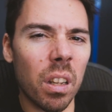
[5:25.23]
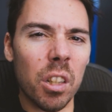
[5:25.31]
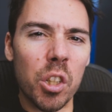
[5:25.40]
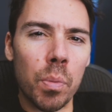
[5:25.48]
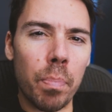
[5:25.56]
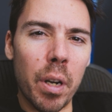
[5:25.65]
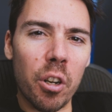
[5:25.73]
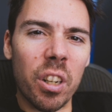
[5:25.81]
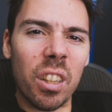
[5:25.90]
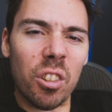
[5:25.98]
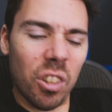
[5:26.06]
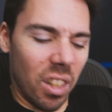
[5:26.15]

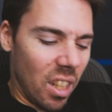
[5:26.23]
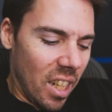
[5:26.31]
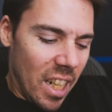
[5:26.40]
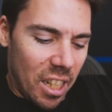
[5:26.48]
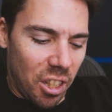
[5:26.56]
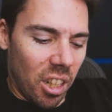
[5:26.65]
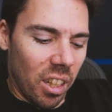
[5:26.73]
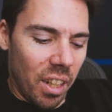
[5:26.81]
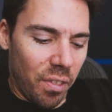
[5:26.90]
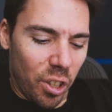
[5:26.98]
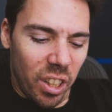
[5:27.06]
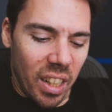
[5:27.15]
Asparagus cleans the
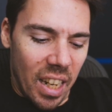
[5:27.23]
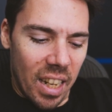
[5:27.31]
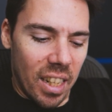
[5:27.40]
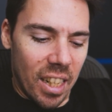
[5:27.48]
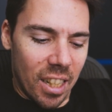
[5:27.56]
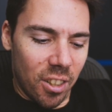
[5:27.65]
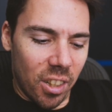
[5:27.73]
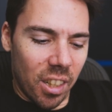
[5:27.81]
liver and kidneys.